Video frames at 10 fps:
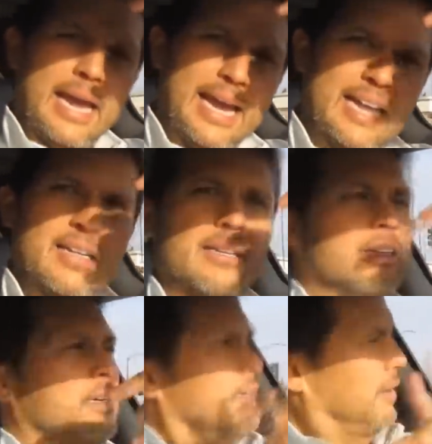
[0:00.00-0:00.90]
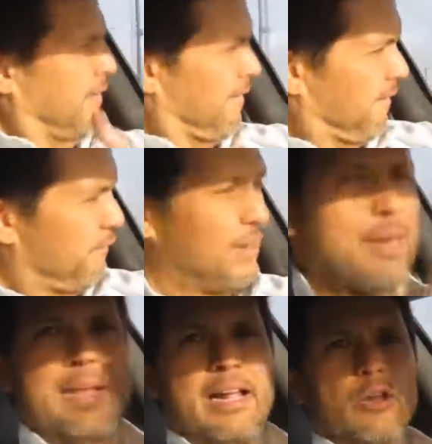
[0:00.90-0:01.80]
a
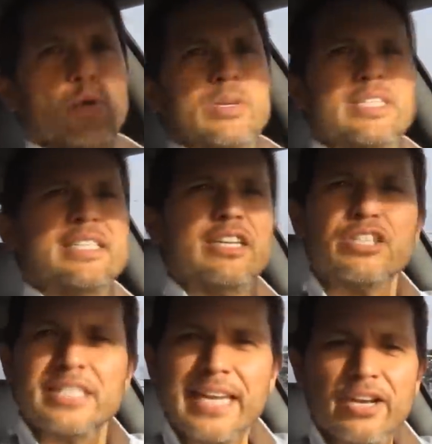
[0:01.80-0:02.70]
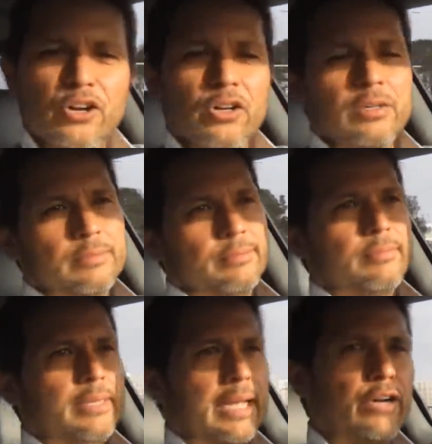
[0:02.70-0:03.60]
female who is still single
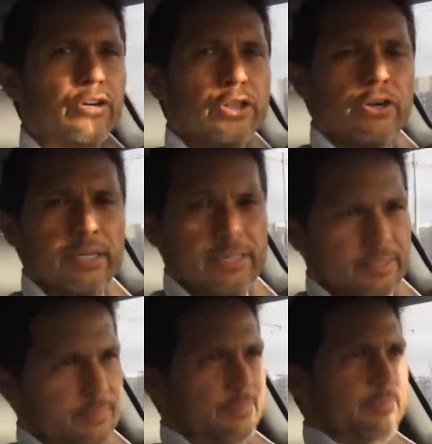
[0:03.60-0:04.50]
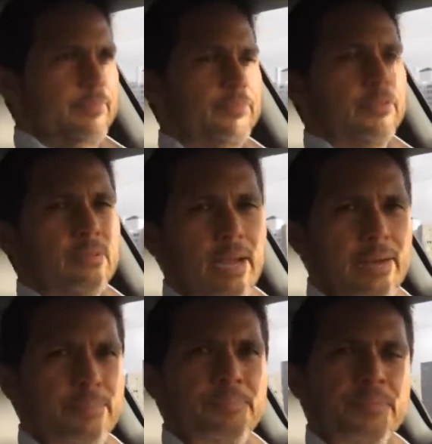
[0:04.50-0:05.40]
in her 30s,
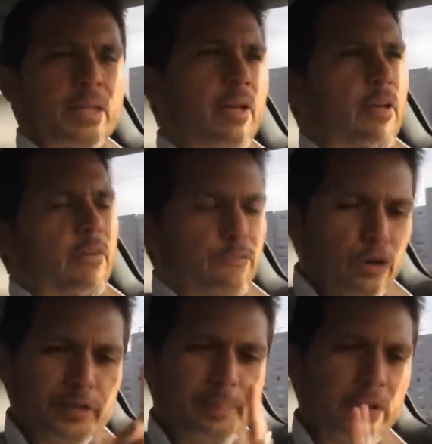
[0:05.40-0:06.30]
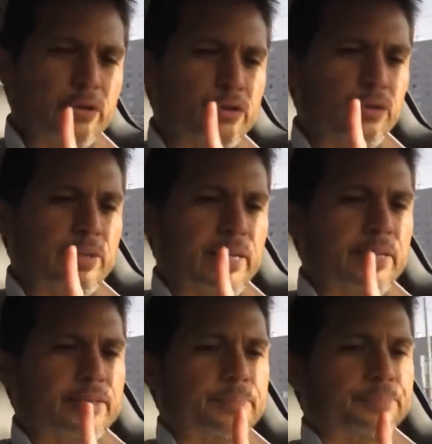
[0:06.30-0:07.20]
right? First bitter truth
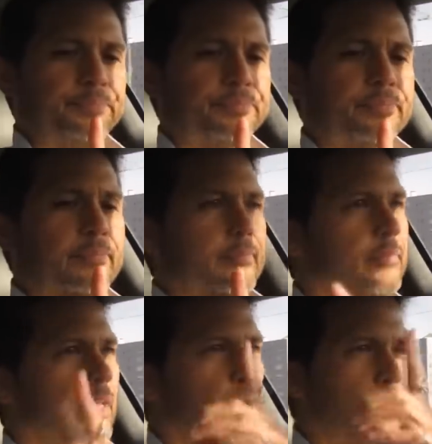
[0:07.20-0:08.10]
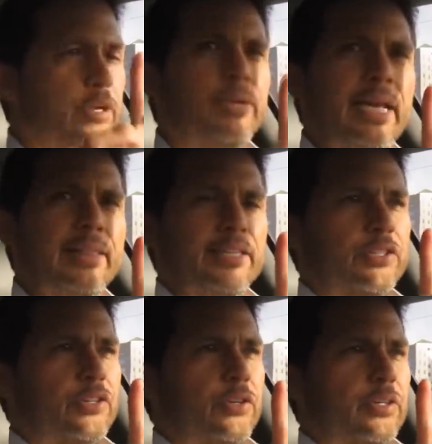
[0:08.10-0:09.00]
is when you date these
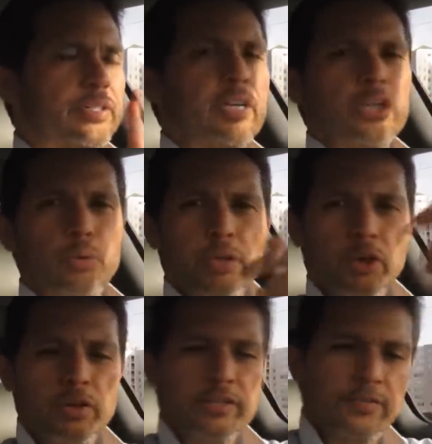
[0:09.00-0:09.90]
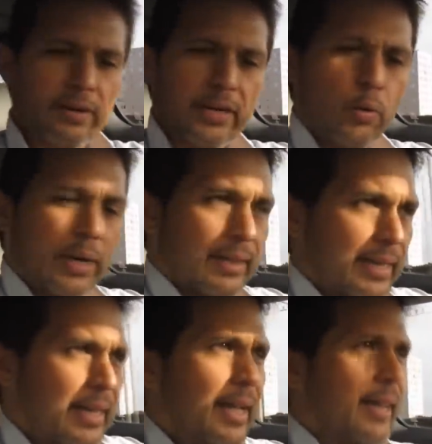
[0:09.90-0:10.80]
girls, you will notice very
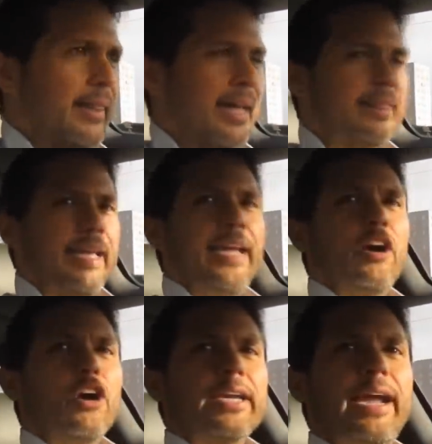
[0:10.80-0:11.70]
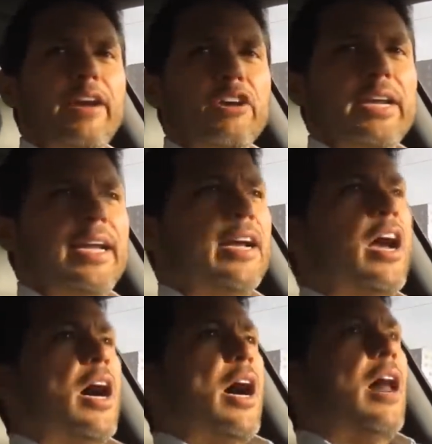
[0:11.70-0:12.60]
quickly that they are carrying
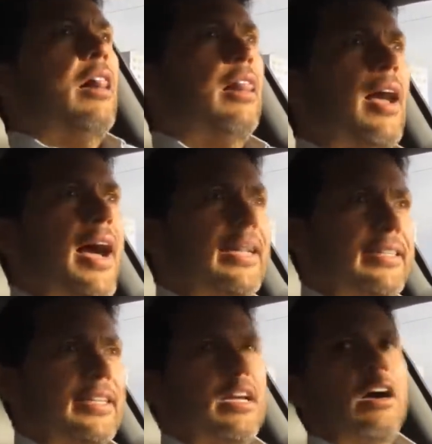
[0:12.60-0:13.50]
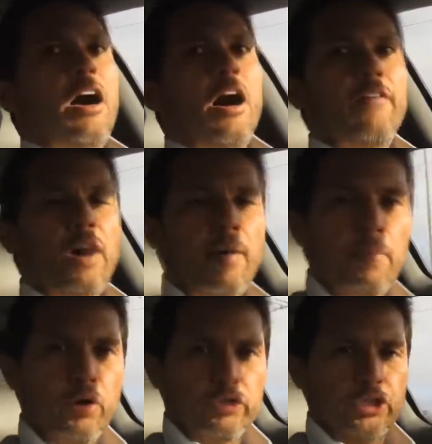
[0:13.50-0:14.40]
a lot of
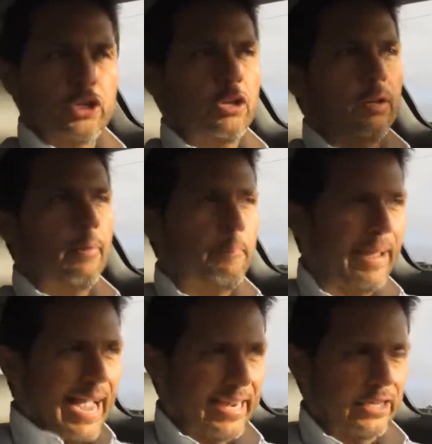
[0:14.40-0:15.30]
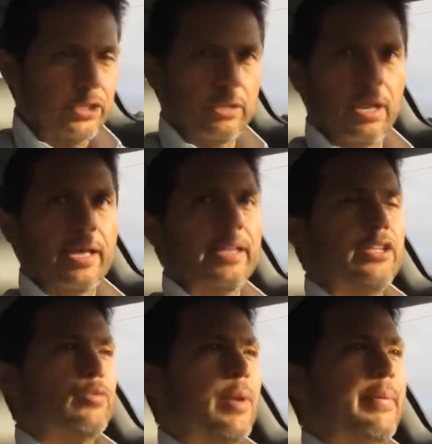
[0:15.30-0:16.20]
emotional baggage. A lot of
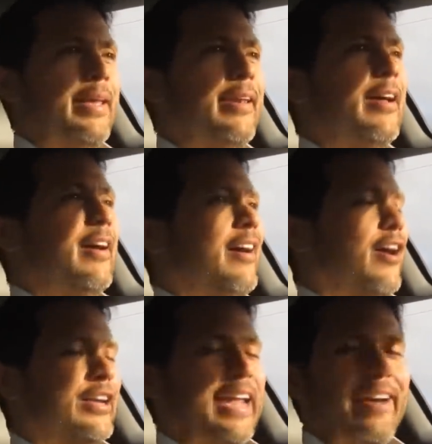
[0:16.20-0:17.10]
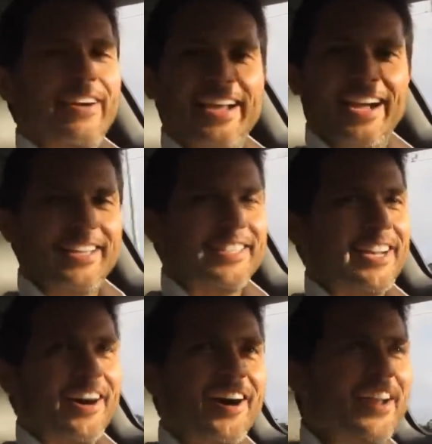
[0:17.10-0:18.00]
these women are carrying a
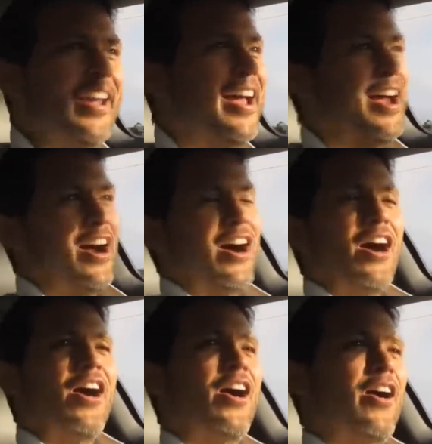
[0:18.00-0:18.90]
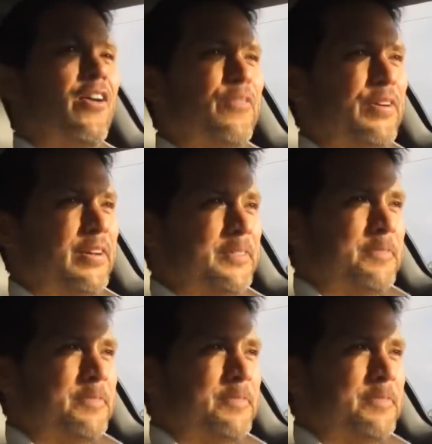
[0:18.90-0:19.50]
ton of